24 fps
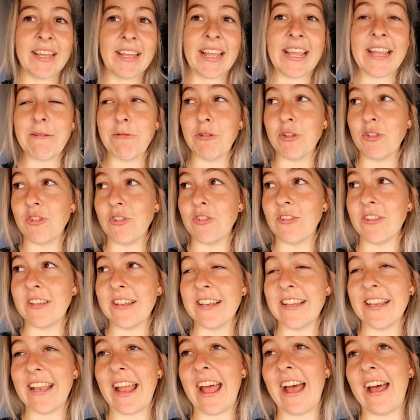He was
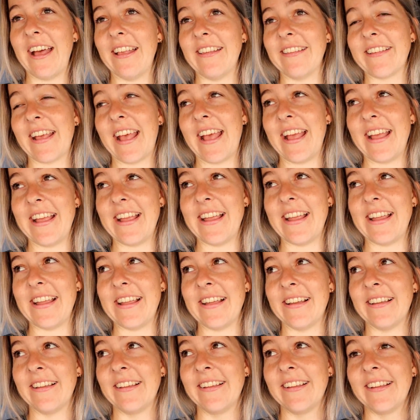using it as
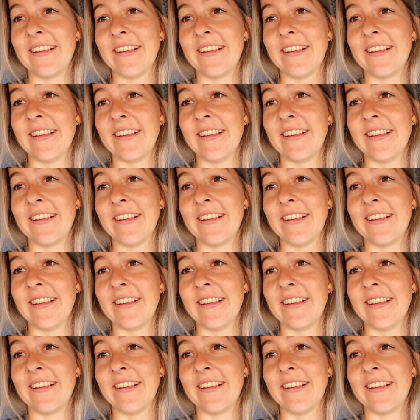a